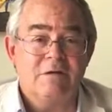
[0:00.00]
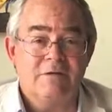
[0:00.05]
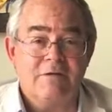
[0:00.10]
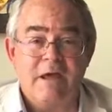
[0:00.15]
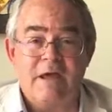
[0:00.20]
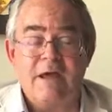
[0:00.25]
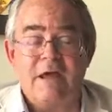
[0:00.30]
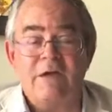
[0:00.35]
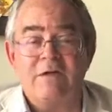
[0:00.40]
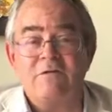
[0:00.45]

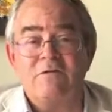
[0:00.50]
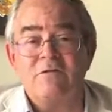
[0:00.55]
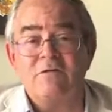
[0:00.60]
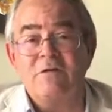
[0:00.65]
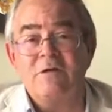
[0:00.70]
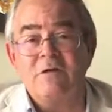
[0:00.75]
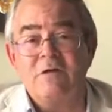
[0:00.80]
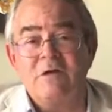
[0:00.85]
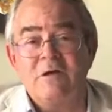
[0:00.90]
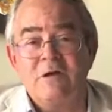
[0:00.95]
days,
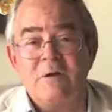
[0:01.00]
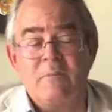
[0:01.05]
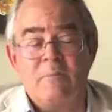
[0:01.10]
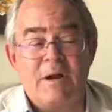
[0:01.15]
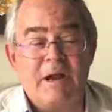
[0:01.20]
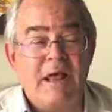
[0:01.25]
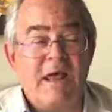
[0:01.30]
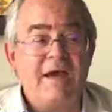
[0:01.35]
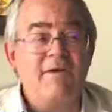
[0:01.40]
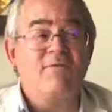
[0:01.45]

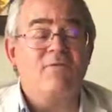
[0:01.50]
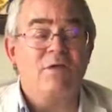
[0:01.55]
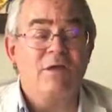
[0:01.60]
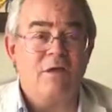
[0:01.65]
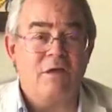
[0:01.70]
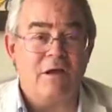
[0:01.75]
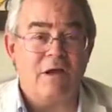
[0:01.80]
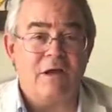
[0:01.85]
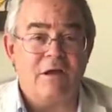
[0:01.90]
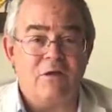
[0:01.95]
but
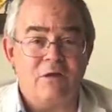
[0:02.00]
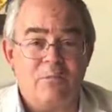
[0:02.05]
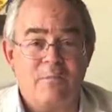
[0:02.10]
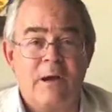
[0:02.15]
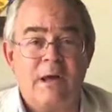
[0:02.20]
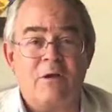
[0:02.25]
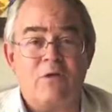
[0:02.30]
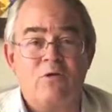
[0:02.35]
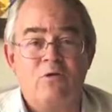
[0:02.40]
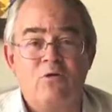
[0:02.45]
every day, no
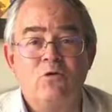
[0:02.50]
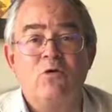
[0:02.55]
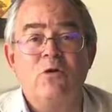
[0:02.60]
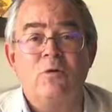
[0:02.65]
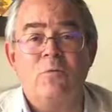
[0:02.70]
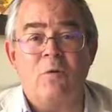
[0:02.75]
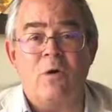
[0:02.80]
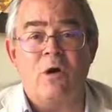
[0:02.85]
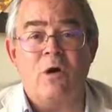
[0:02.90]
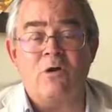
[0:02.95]
matter who
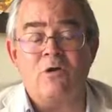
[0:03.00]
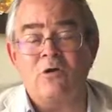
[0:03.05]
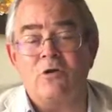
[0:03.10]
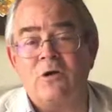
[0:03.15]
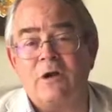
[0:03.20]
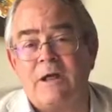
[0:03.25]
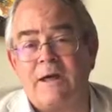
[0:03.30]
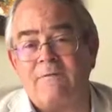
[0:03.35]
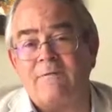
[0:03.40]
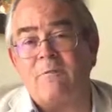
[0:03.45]
you are, you're
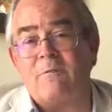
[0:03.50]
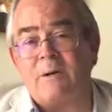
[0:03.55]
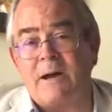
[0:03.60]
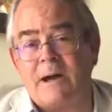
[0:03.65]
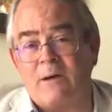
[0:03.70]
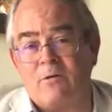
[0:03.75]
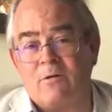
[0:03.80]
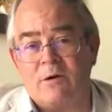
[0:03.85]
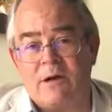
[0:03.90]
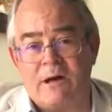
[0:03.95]
going to have a
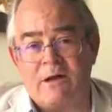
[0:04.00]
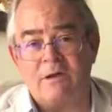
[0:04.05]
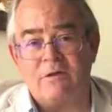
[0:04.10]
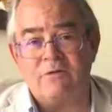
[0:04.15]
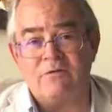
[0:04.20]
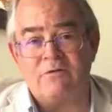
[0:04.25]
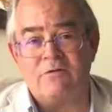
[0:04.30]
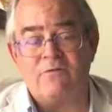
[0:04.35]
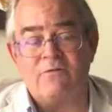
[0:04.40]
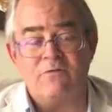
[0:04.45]
power
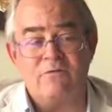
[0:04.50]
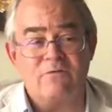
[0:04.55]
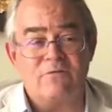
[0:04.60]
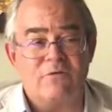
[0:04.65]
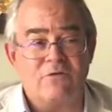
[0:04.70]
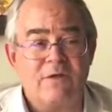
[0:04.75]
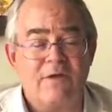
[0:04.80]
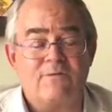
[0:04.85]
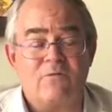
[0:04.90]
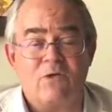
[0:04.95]
outage of
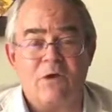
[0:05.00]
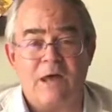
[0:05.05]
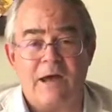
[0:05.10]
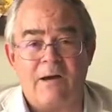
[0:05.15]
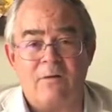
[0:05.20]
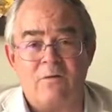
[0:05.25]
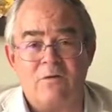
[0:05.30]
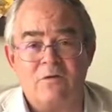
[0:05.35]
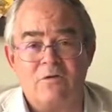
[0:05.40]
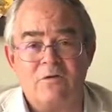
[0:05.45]
several
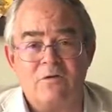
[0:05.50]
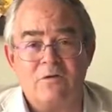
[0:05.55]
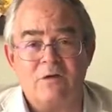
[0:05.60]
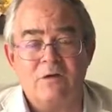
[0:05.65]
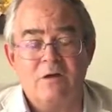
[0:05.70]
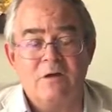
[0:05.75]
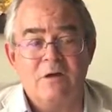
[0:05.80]
hours.